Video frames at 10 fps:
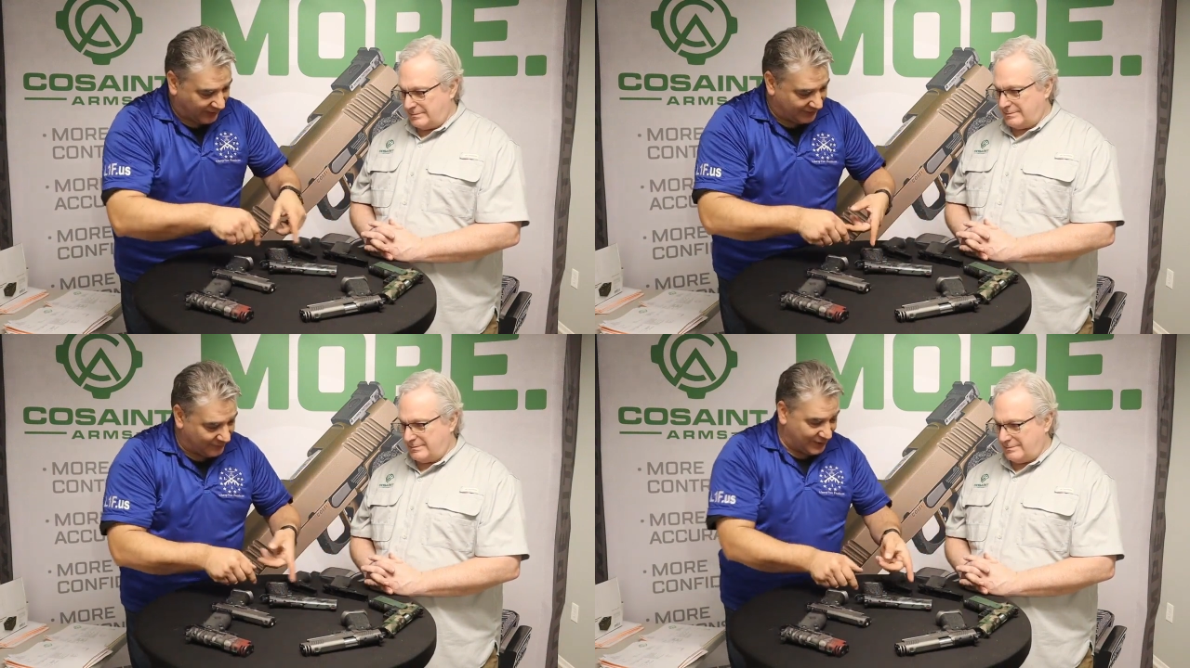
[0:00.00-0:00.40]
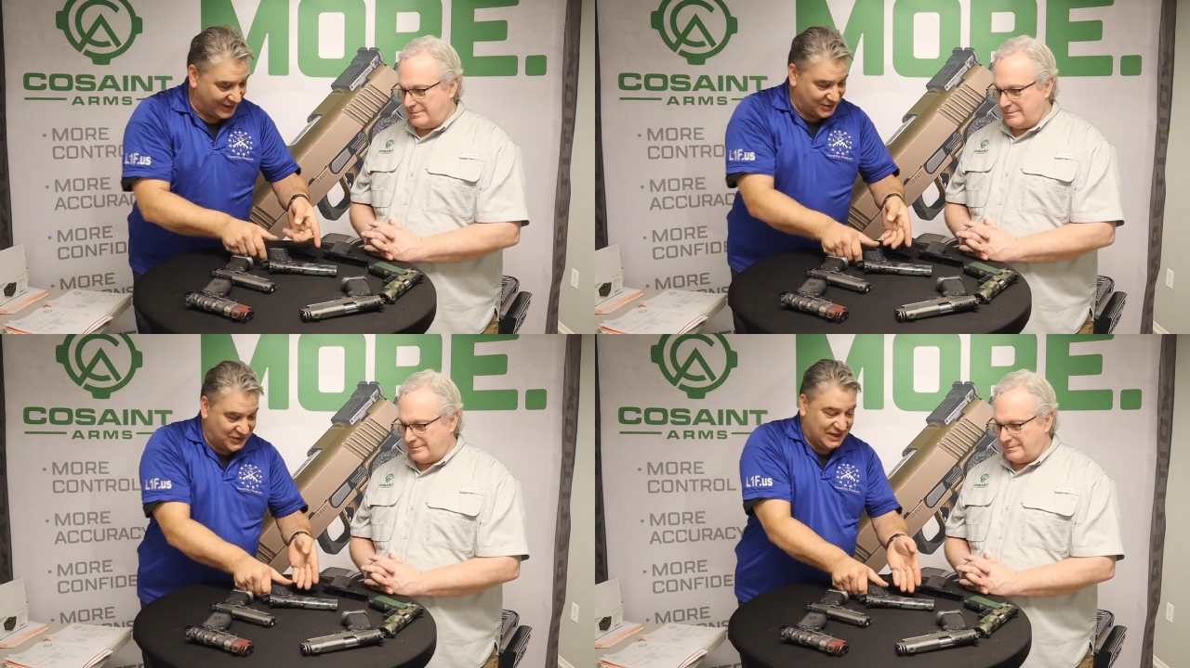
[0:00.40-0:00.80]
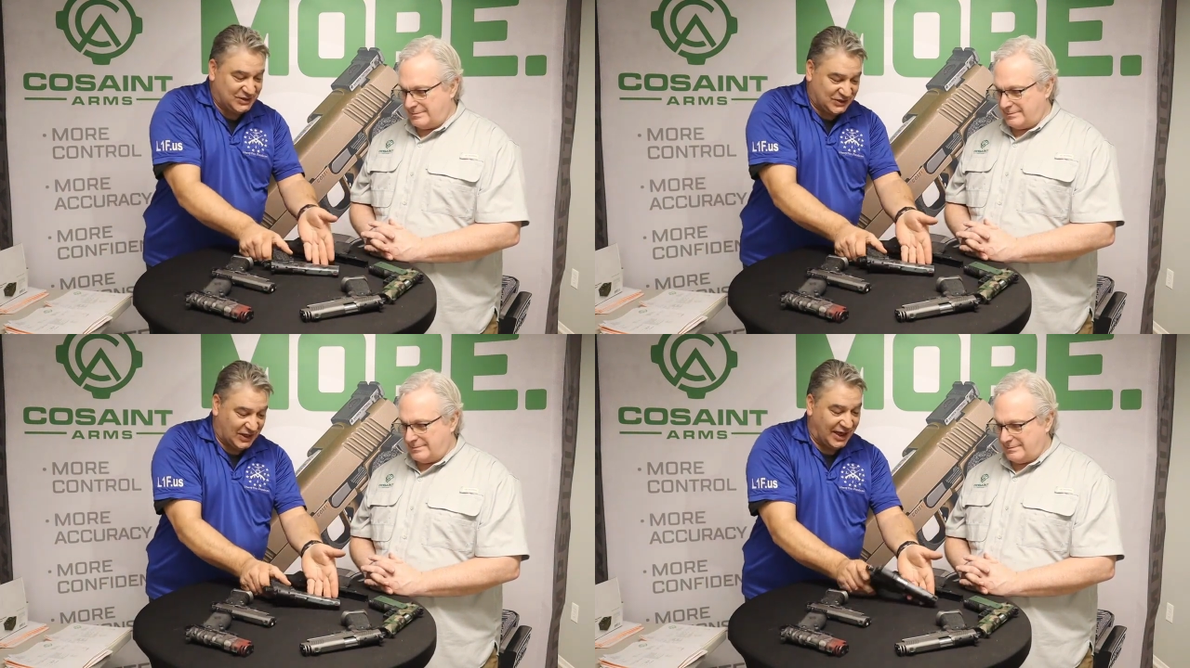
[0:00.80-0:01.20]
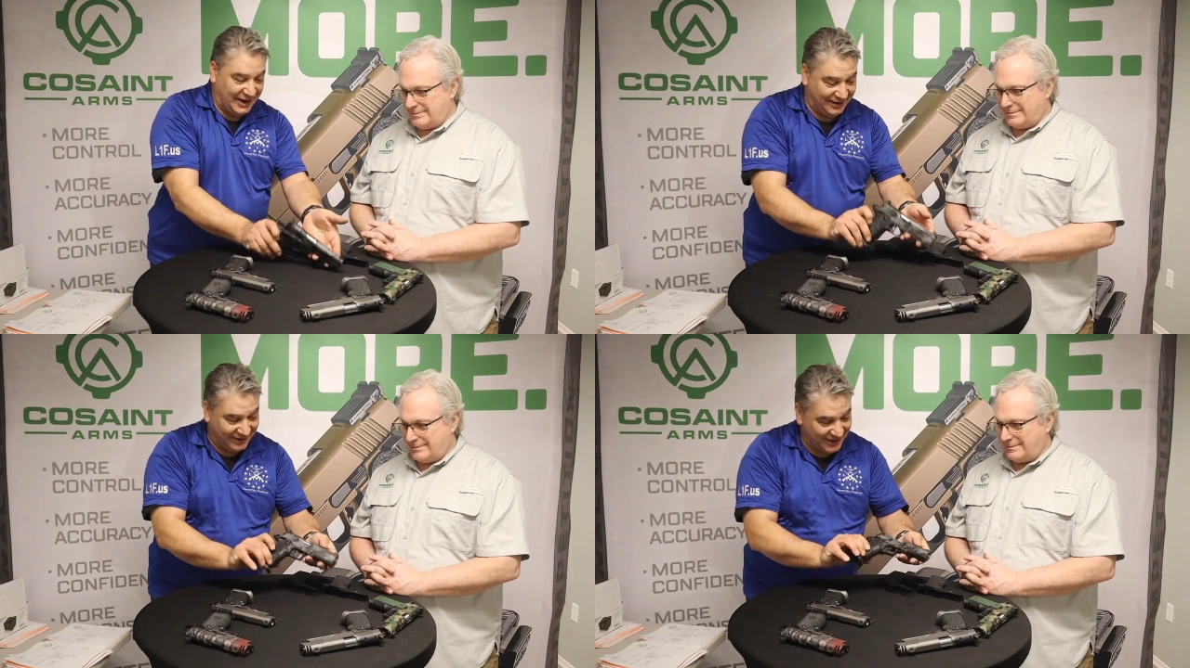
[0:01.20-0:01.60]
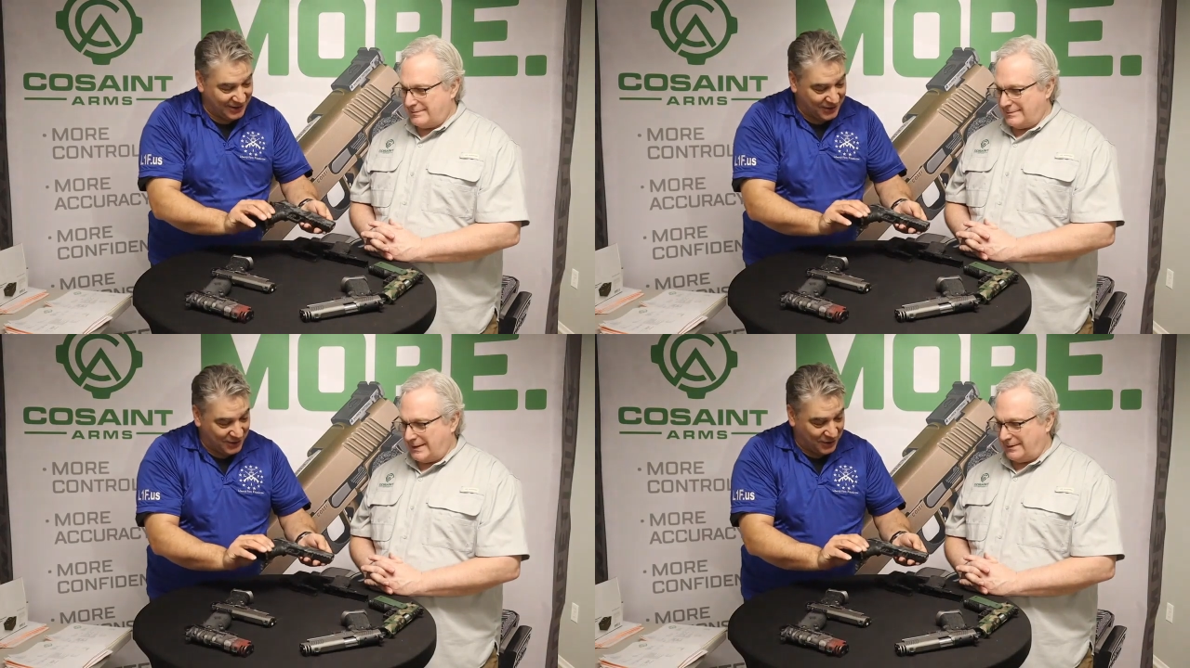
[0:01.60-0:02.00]
Speaker 1: and then we got a six slotted
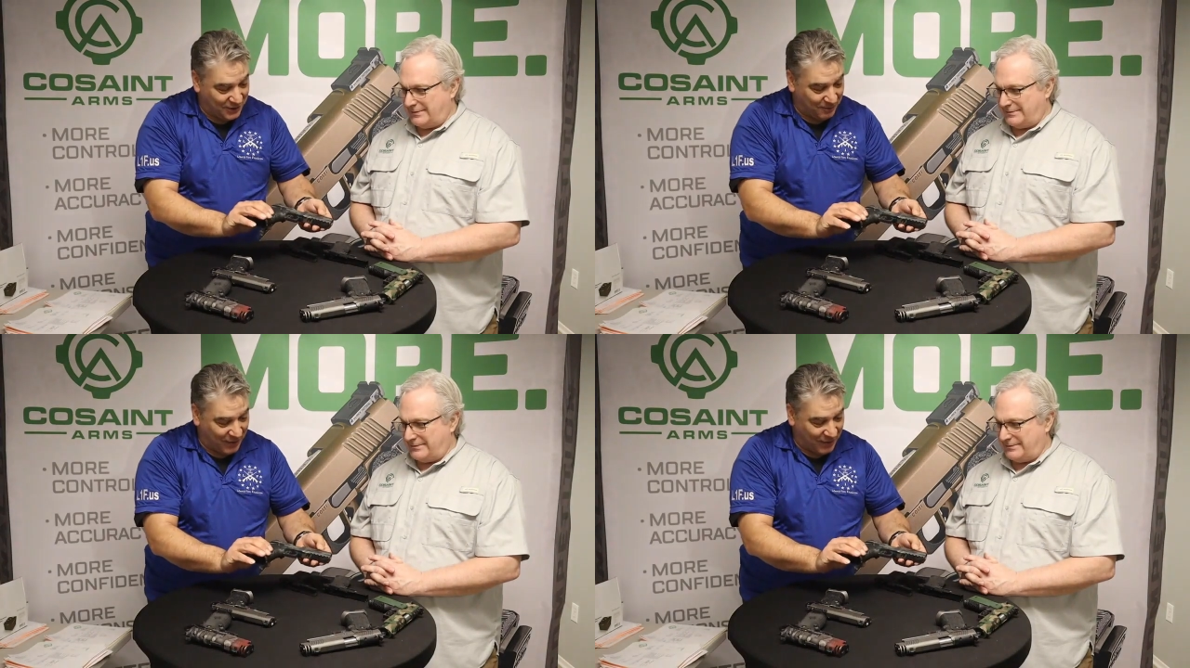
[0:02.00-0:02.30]
yeah.